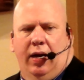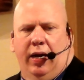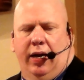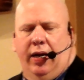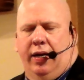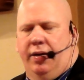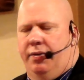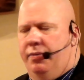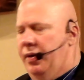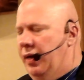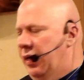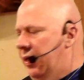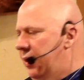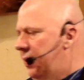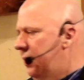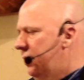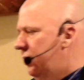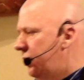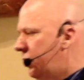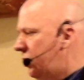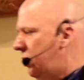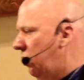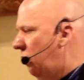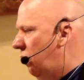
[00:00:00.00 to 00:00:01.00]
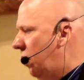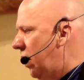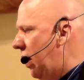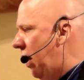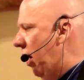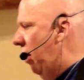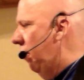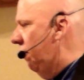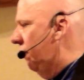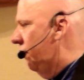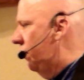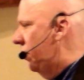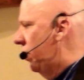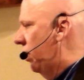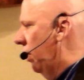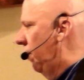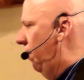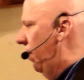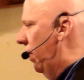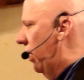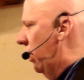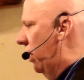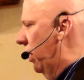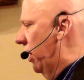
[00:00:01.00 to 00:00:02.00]
And uh, so we have,
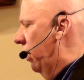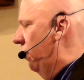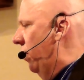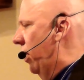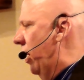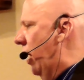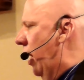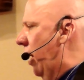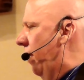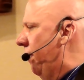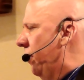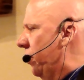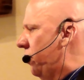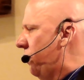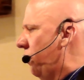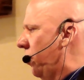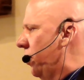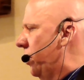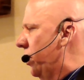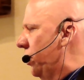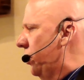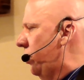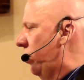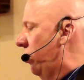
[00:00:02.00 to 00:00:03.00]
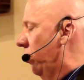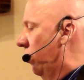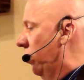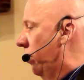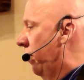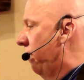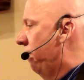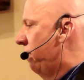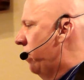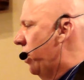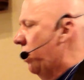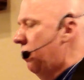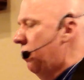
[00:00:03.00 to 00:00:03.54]
typically, we have a traditional